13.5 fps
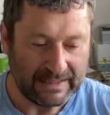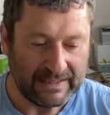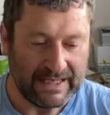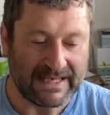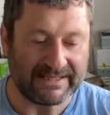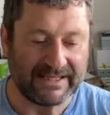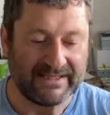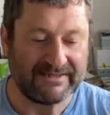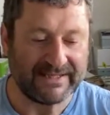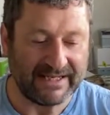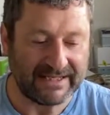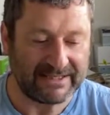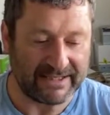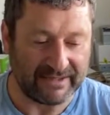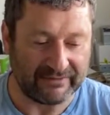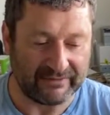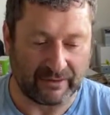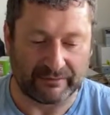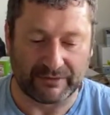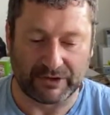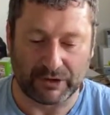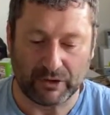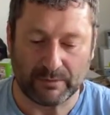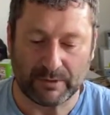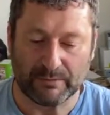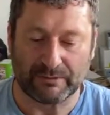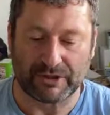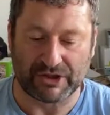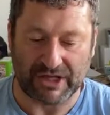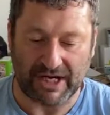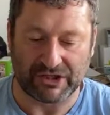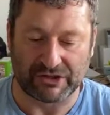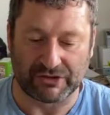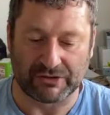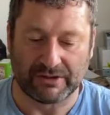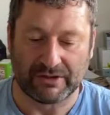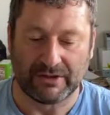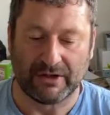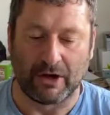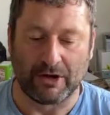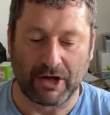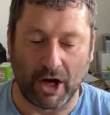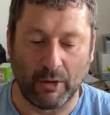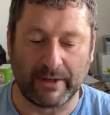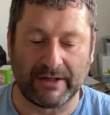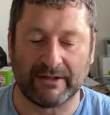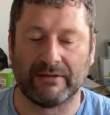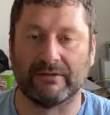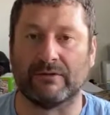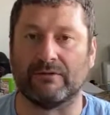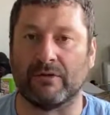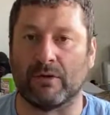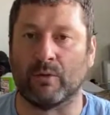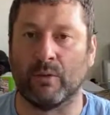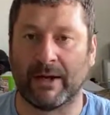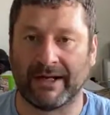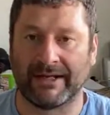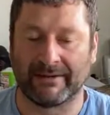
It's indicative of human projection going the wrong way.